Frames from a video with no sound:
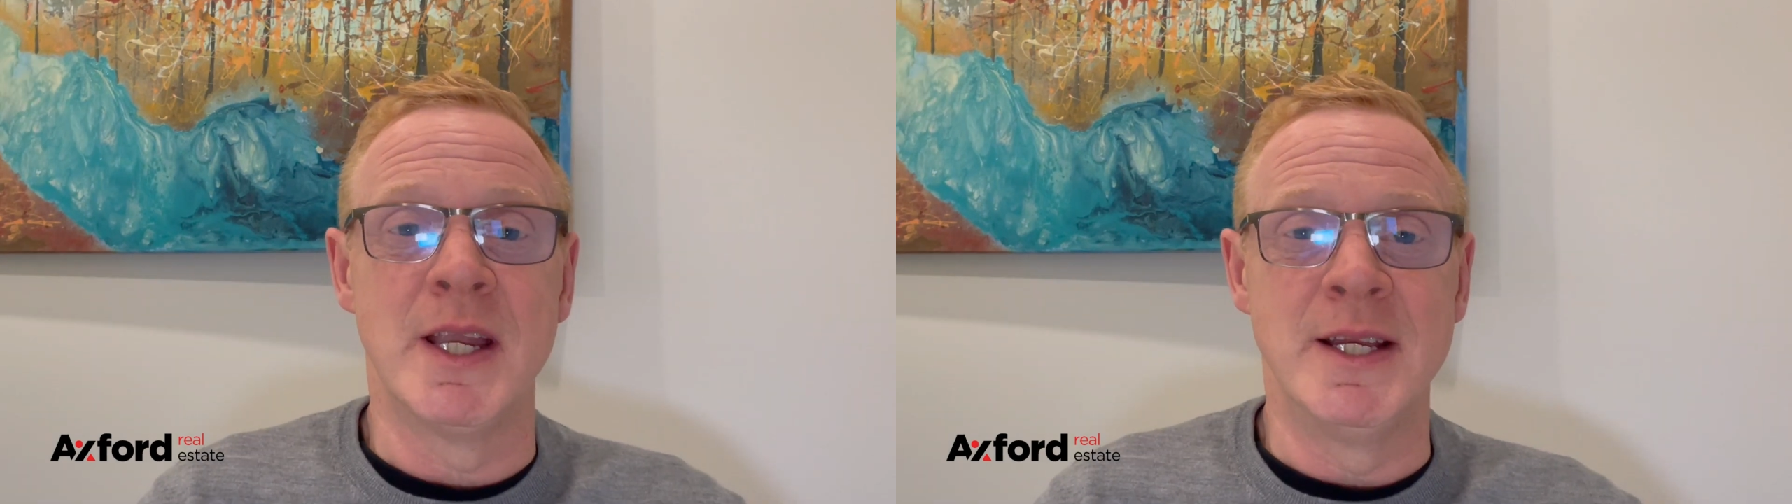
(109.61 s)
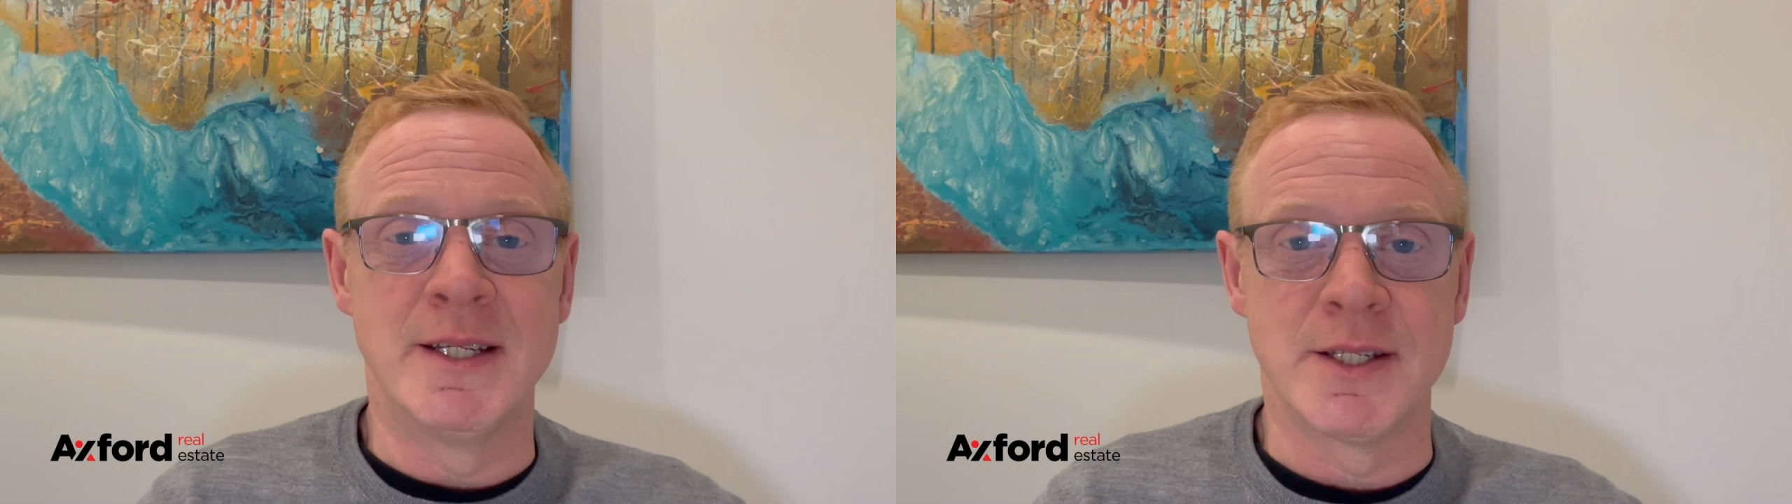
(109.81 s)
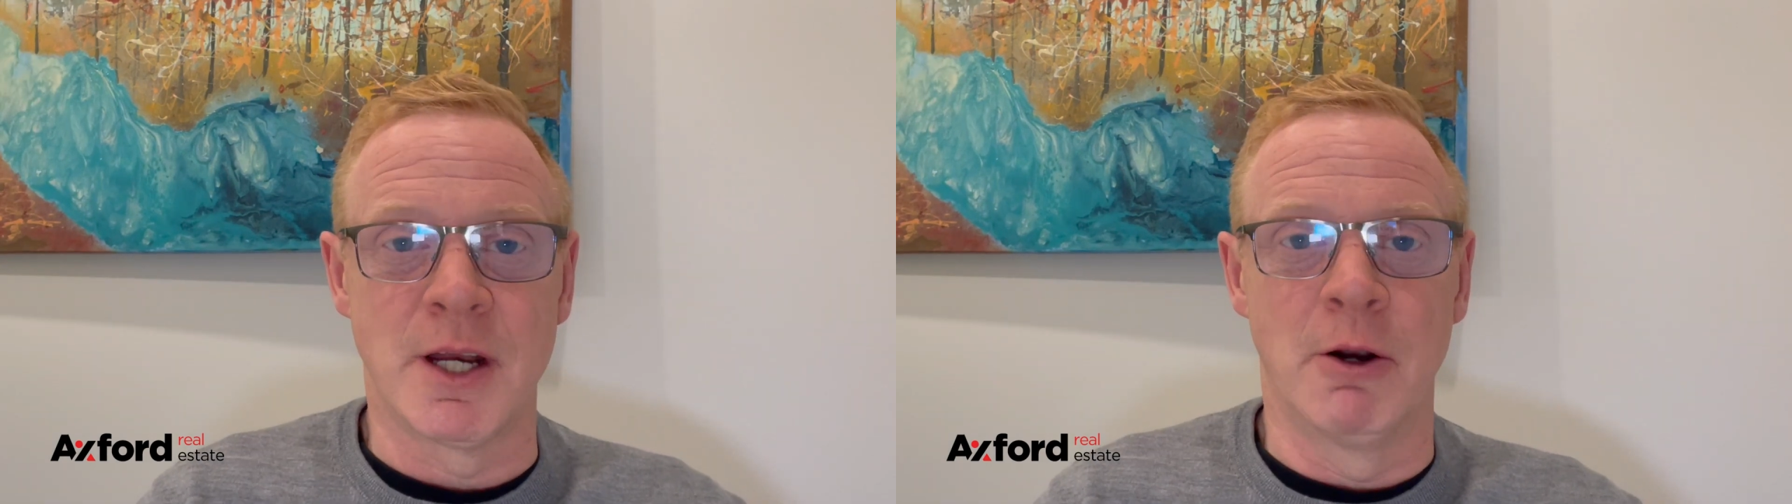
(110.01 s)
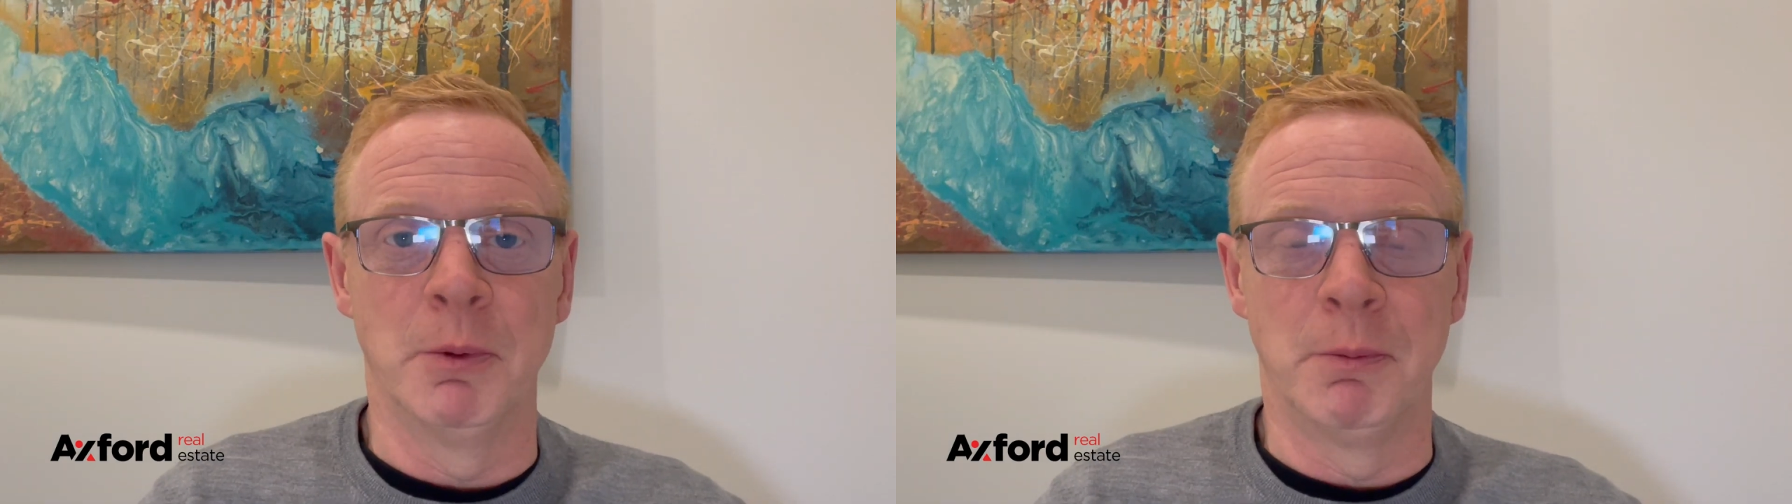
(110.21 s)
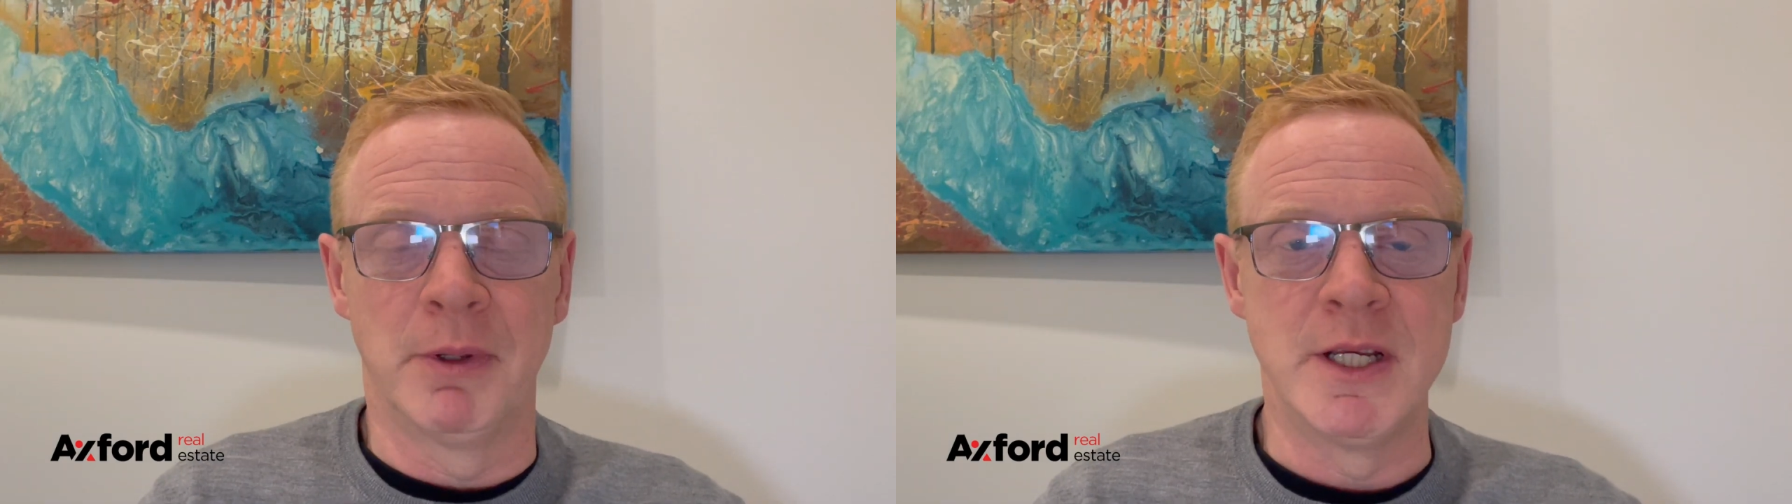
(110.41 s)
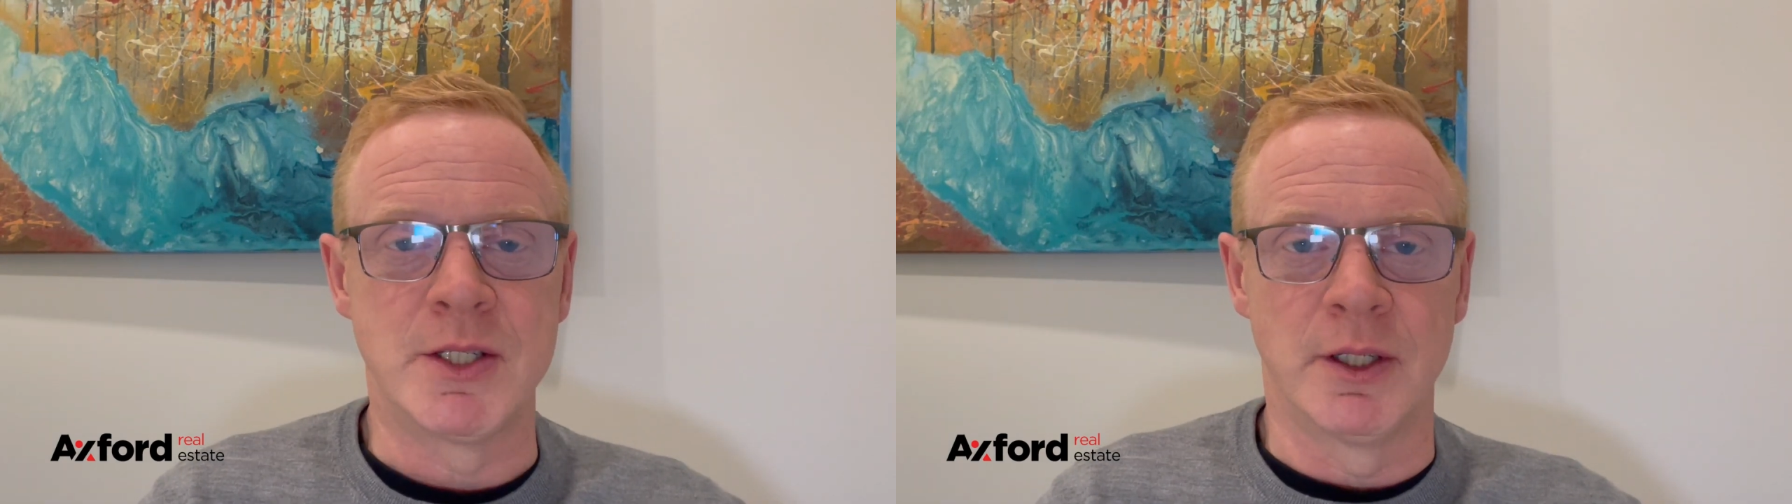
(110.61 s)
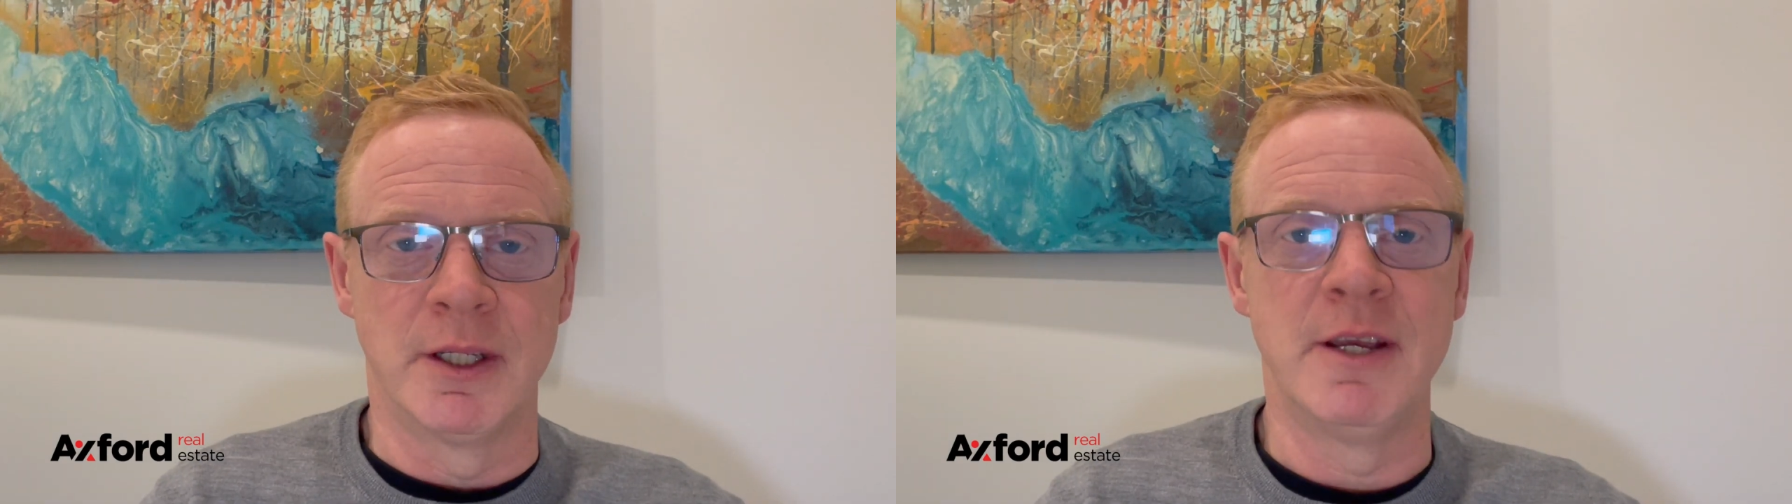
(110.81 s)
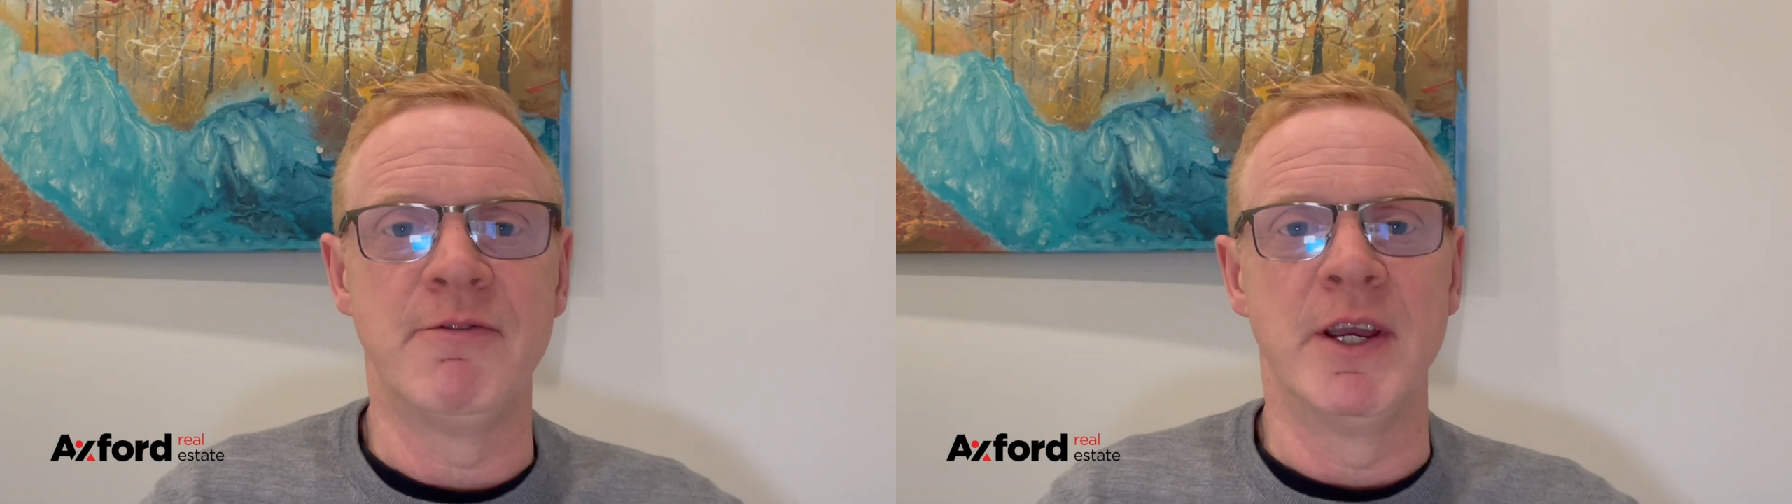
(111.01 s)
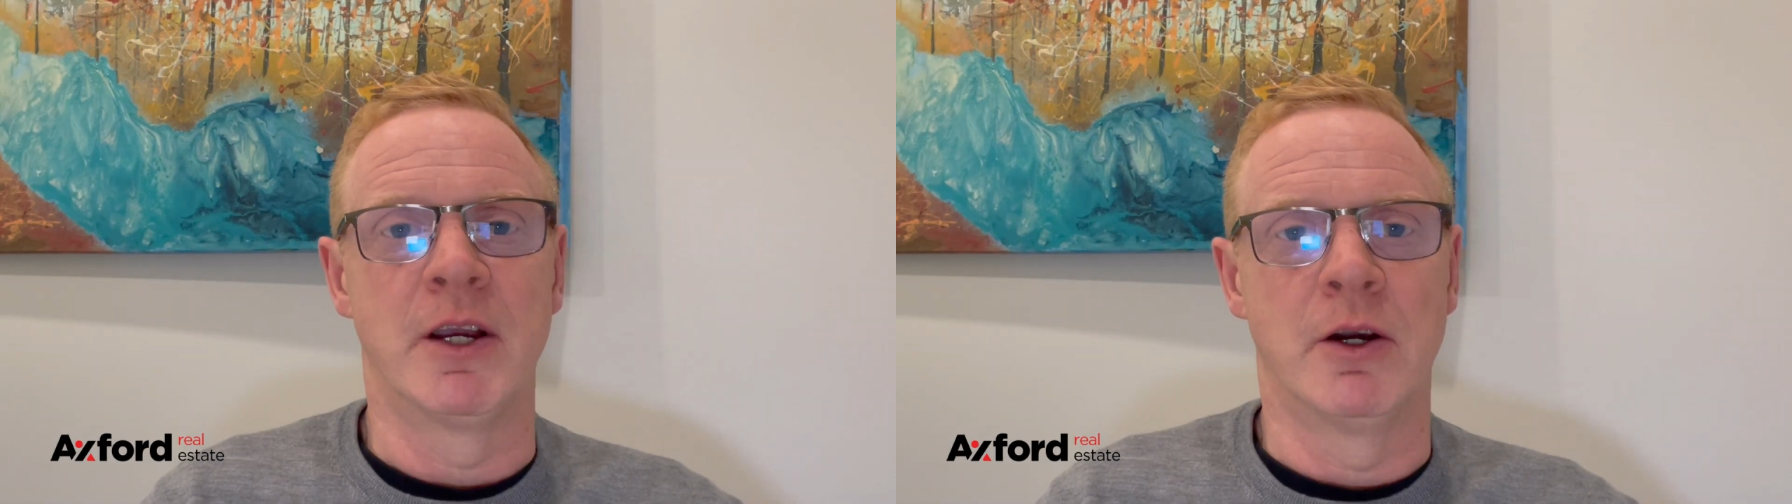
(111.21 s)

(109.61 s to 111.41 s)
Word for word: a desirable place to live, it